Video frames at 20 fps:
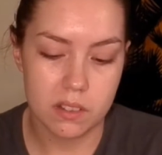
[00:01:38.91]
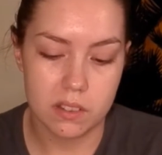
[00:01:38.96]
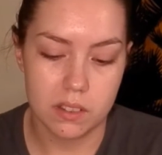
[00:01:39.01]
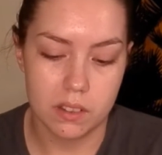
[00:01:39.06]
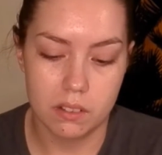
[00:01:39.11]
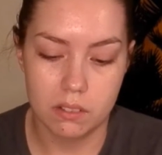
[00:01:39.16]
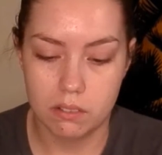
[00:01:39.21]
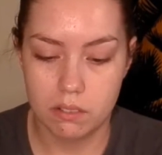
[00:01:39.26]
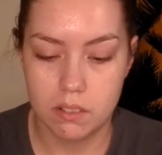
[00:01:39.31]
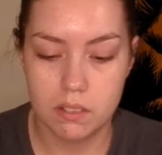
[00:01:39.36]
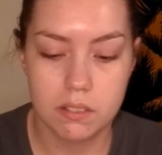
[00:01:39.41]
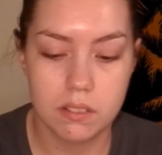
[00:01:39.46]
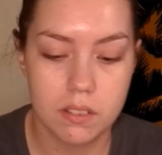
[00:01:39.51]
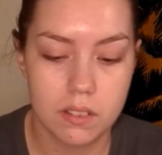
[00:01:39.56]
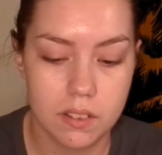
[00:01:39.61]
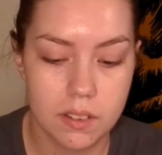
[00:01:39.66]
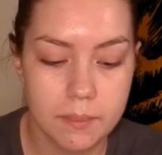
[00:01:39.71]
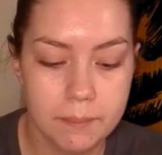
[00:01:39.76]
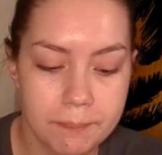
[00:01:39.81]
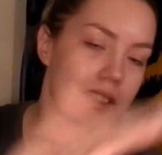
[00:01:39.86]
So
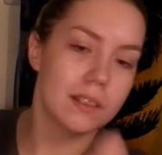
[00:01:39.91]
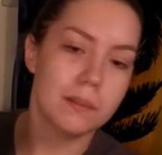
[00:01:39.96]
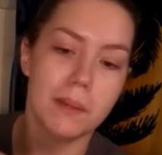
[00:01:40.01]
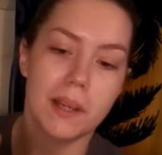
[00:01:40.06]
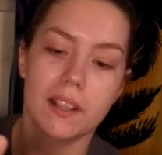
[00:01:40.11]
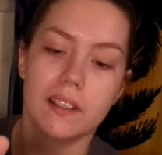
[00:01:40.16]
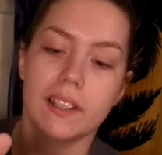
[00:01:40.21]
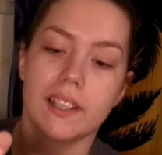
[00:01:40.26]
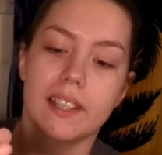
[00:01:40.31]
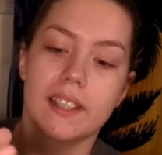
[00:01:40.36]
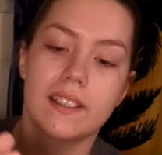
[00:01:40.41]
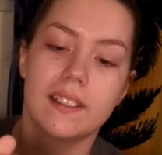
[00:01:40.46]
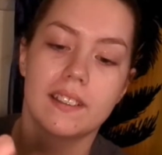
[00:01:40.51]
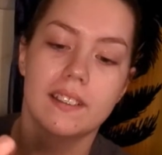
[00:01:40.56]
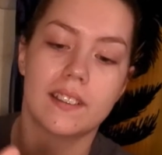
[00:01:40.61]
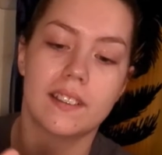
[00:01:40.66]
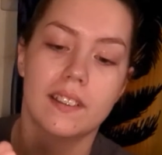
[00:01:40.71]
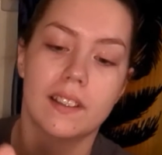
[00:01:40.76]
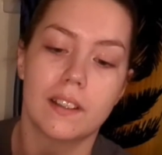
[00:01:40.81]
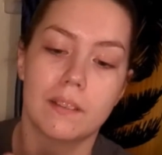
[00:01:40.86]
it's
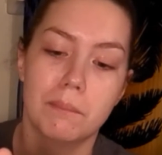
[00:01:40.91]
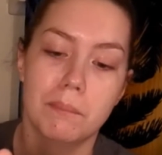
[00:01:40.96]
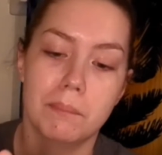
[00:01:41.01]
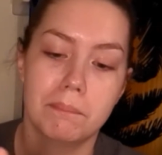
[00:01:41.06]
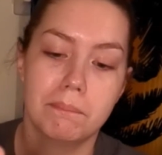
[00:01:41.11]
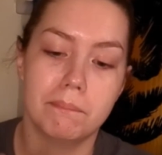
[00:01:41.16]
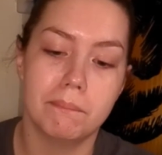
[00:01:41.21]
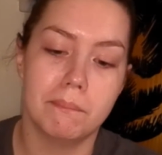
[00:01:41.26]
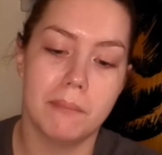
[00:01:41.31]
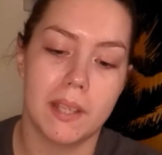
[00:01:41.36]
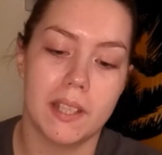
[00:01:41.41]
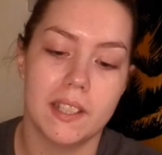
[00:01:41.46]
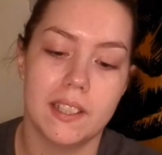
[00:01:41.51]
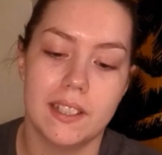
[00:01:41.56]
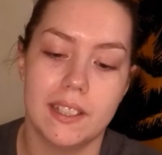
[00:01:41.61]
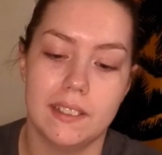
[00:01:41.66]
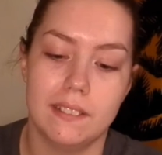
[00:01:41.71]
about a